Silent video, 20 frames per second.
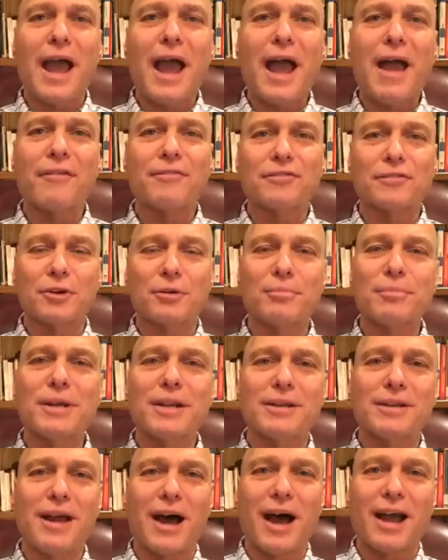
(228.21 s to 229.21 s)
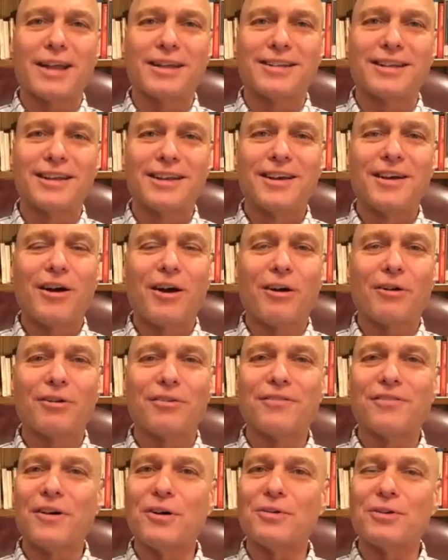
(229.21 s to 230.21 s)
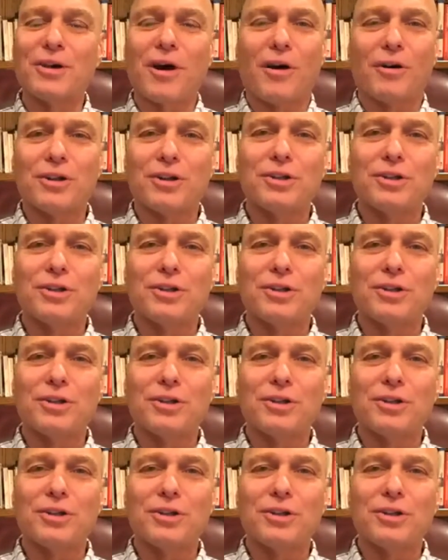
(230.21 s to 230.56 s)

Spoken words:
after midnight on a phone call.